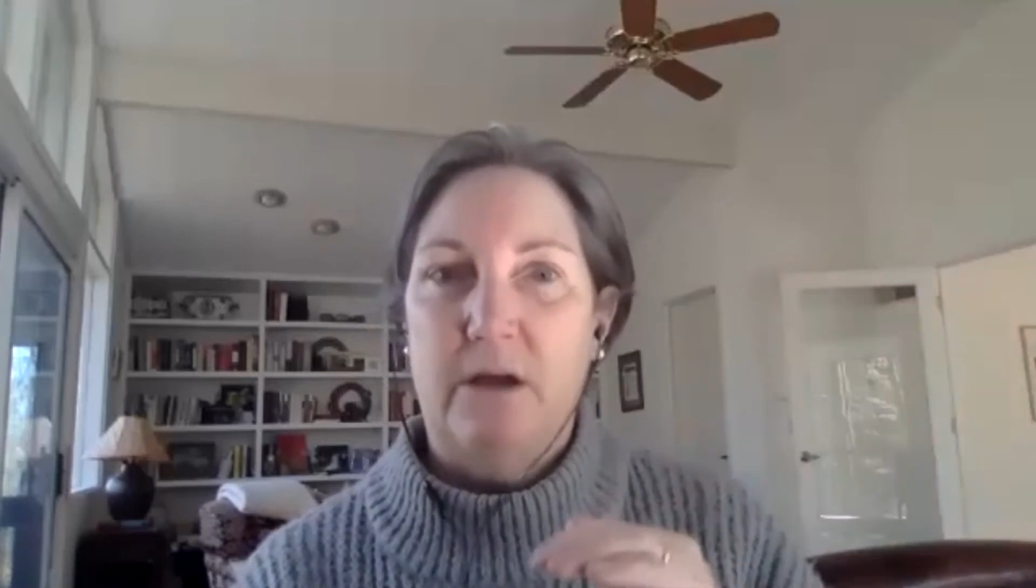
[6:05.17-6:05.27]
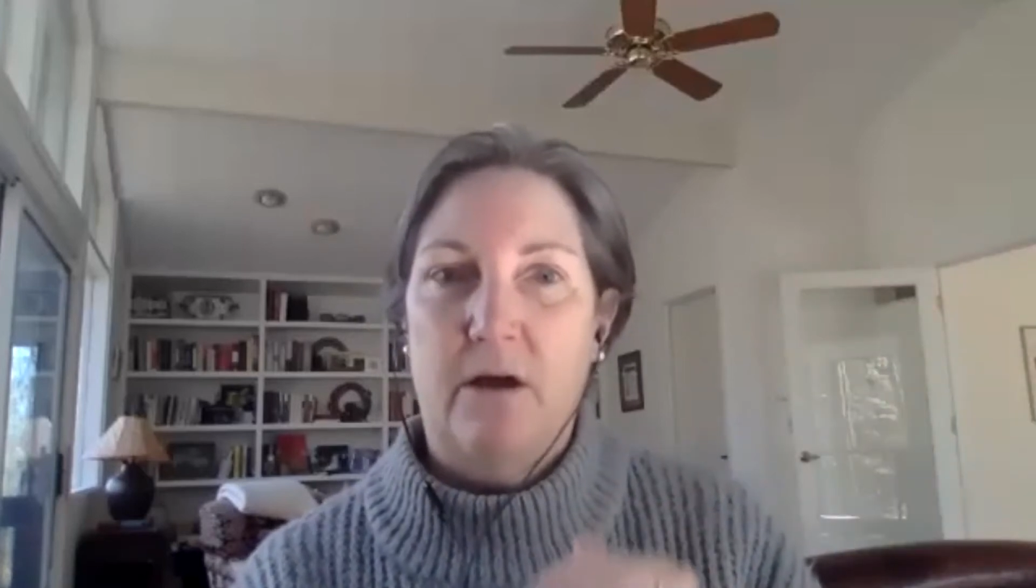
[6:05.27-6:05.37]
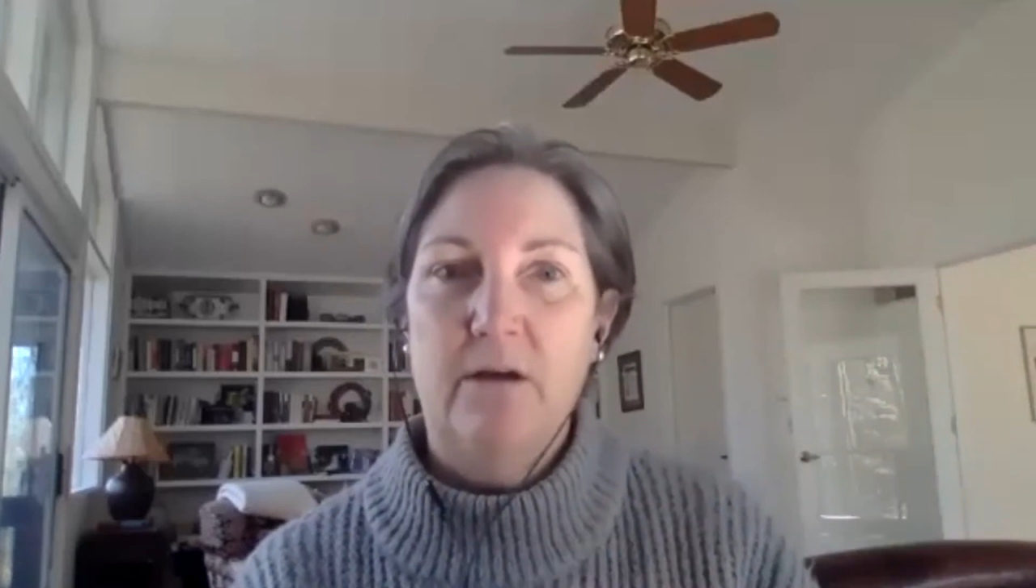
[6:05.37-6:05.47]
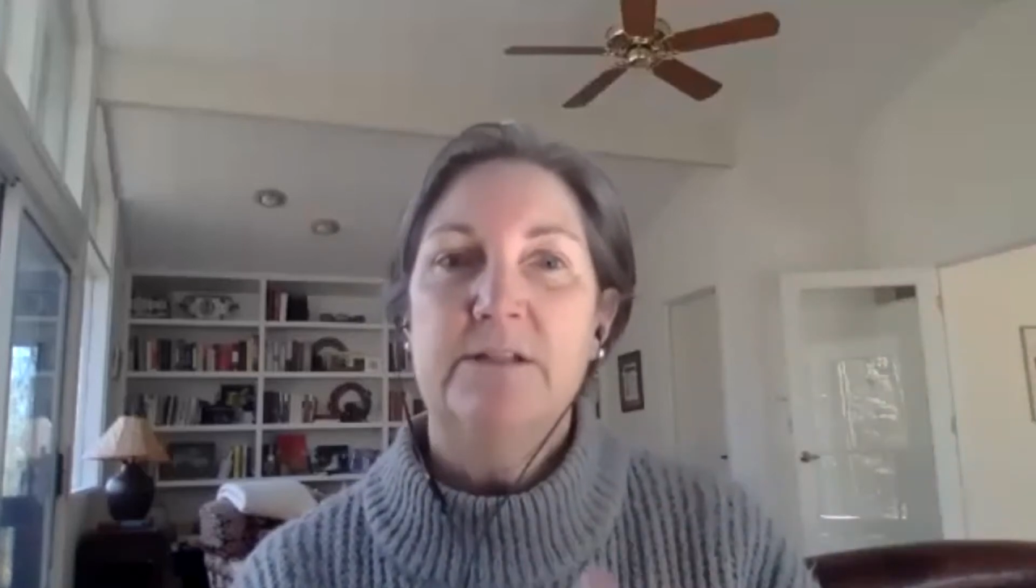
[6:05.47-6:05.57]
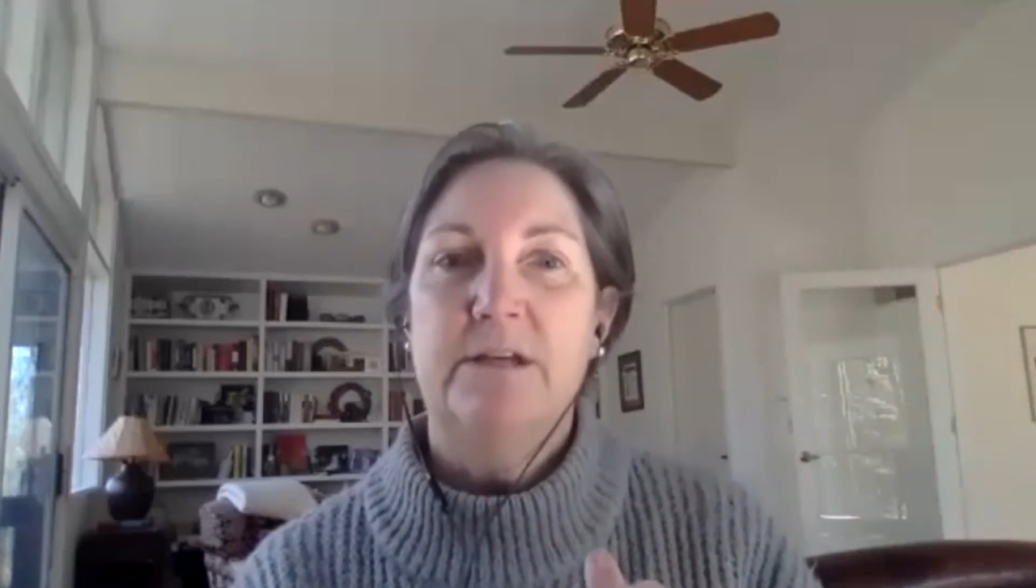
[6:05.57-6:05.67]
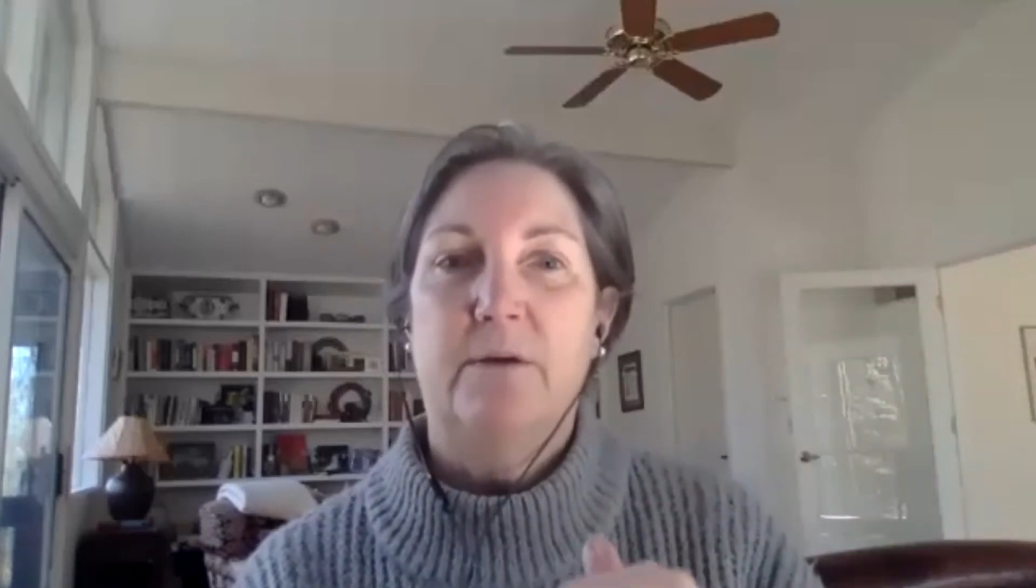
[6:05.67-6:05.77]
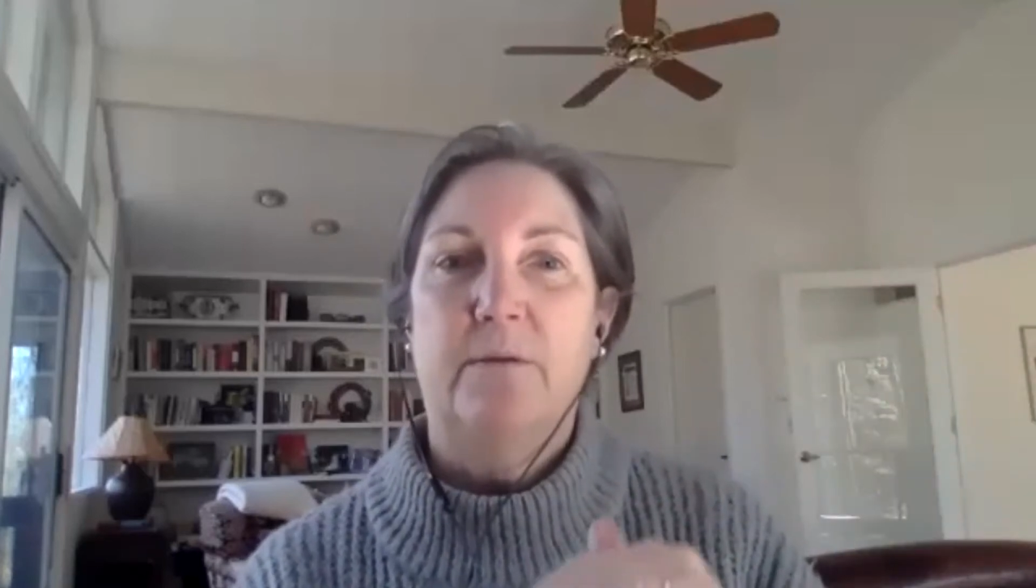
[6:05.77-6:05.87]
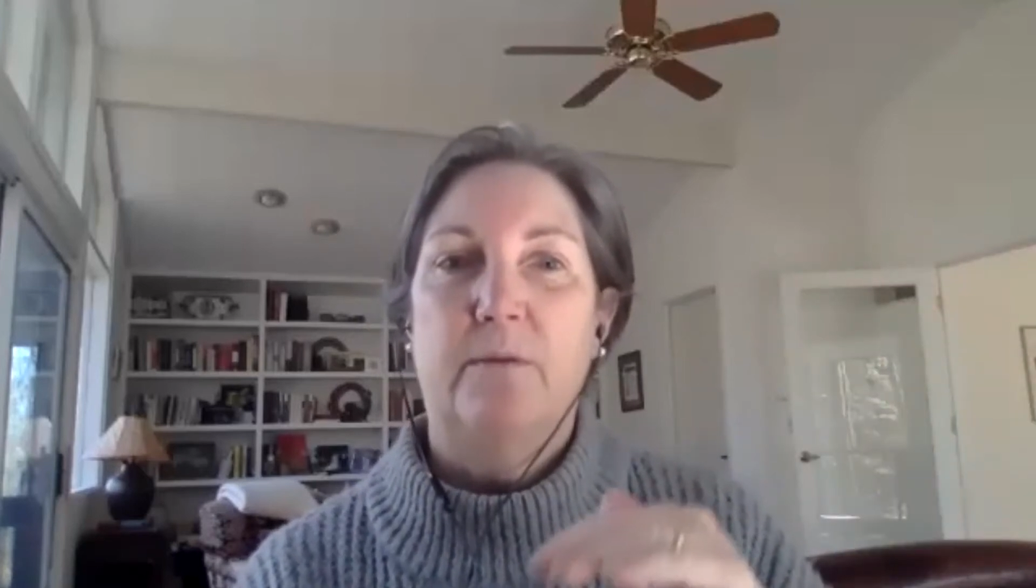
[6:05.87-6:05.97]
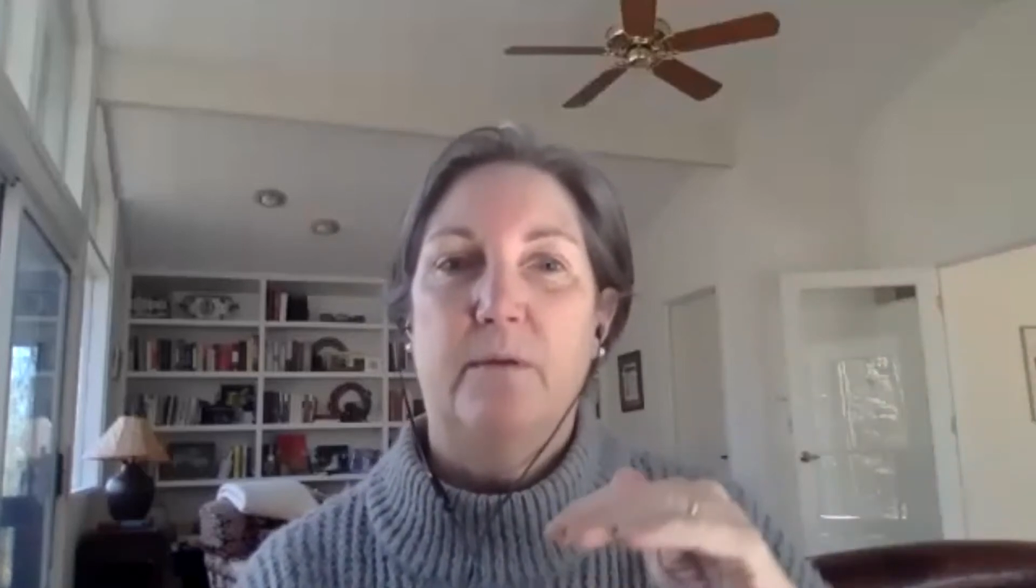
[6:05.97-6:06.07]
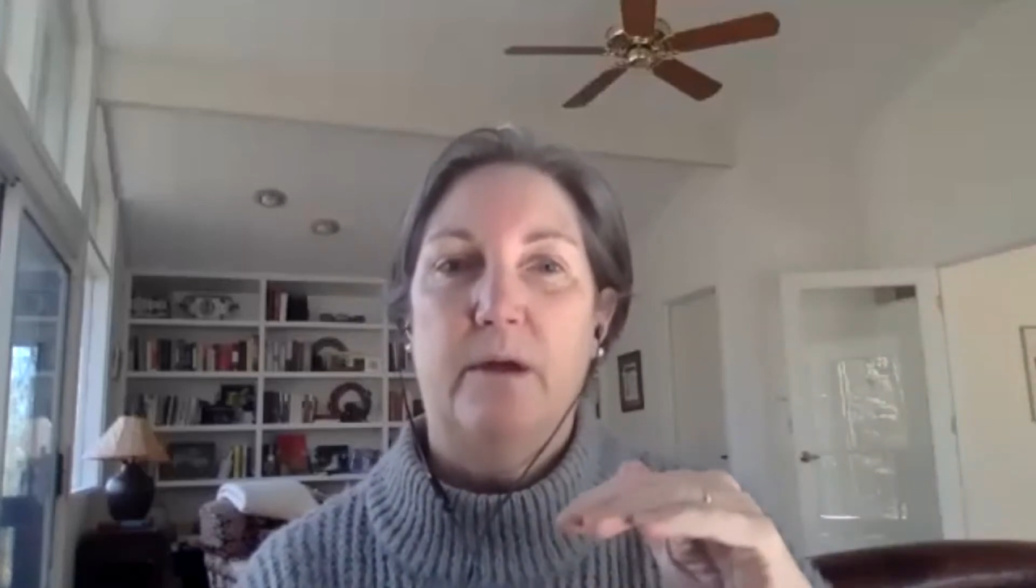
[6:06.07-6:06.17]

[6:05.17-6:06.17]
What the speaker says: also